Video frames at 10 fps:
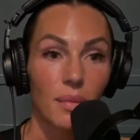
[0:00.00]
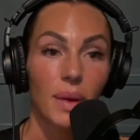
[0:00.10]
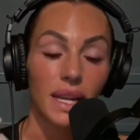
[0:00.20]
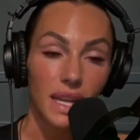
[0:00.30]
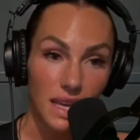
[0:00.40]

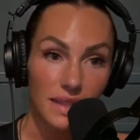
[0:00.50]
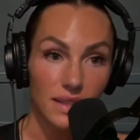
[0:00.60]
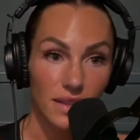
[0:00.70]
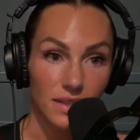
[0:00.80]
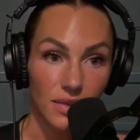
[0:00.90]
but he is
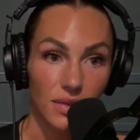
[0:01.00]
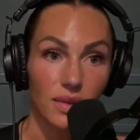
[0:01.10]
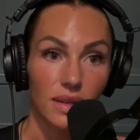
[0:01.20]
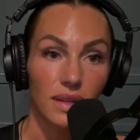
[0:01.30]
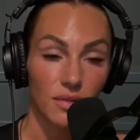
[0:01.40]
also
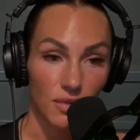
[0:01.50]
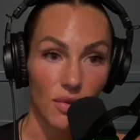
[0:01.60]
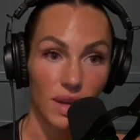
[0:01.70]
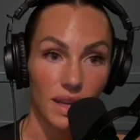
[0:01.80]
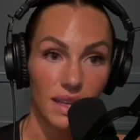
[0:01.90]

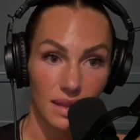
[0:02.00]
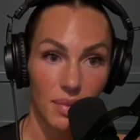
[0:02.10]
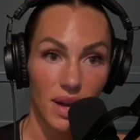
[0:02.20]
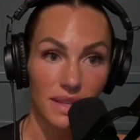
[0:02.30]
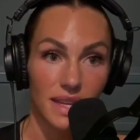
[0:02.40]
growing in the
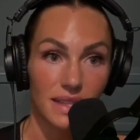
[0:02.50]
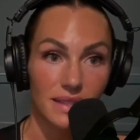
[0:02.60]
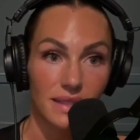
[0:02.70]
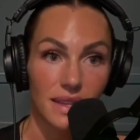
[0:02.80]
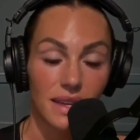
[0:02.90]

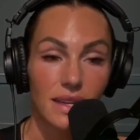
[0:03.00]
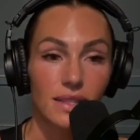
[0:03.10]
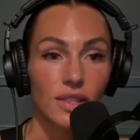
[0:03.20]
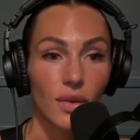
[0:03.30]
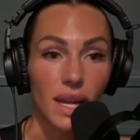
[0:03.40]
process.
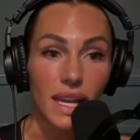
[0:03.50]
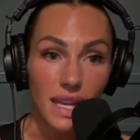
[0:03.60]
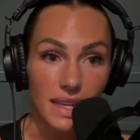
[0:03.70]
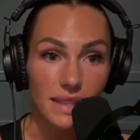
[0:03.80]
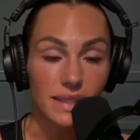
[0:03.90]
So
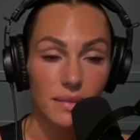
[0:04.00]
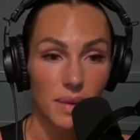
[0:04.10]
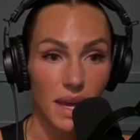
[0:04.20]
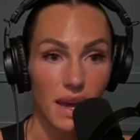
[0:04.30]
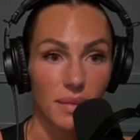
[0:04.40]
he's
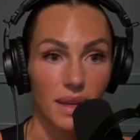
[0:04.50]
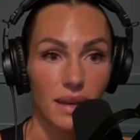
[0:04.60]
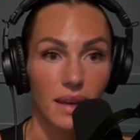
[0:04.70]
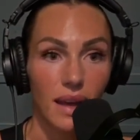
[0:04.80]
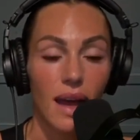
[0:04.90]

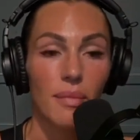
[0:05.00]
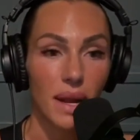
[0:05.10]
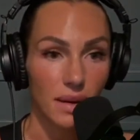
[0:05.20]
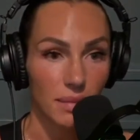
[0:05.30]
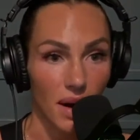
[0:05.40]
becoming a
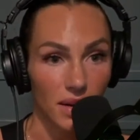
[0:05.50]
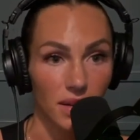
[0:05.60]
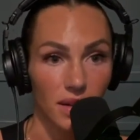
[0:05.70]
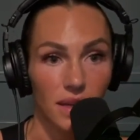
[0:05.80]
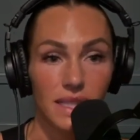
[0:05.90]
better
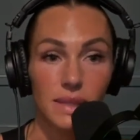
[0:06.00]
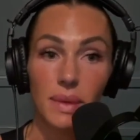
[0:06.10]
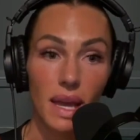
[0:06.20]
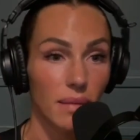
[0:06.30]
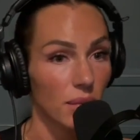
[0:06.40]
partner. He's
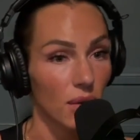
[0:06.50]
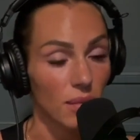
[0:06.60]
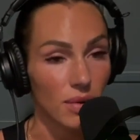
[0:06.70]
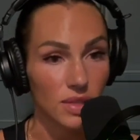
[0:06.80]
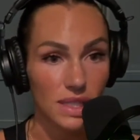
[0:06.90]
becoming more
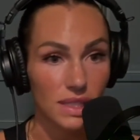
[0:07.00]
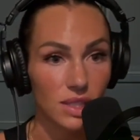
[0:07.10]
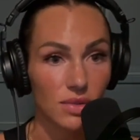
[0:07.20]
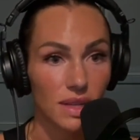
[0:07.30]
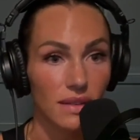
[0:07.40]
emotionally
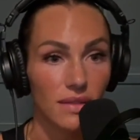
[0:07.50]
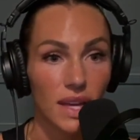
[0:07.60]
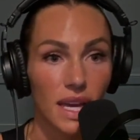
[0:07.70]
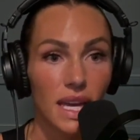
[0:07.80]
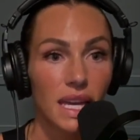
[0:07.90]
intuitive.
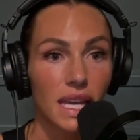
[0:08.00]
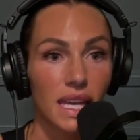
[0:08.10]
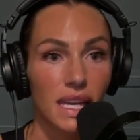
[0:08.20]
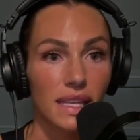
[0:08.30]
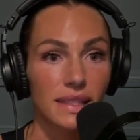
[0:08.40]

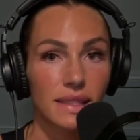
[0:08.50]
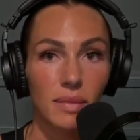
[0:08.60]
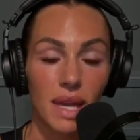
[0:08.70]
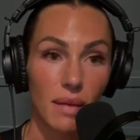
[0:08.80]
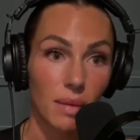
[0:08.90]
He's
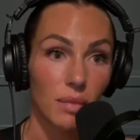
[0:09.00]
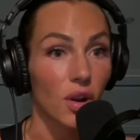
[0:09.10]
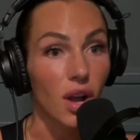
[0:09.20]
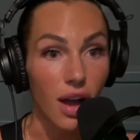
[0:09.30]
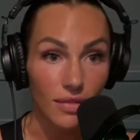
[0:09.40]
becoming more
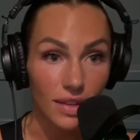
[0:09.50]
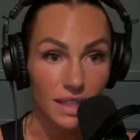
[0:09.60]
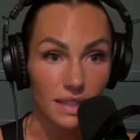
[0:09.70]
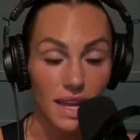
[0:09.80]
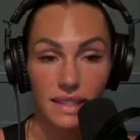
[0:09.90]

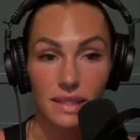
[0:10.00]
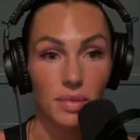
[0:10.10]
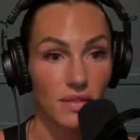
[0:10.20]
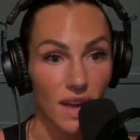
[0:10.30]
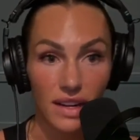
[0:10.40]
confident as a
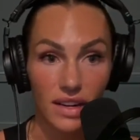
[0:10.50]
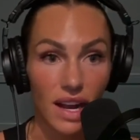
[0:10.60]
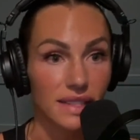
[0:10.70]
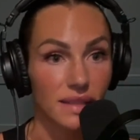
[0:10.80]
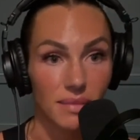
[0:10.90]
provider, as a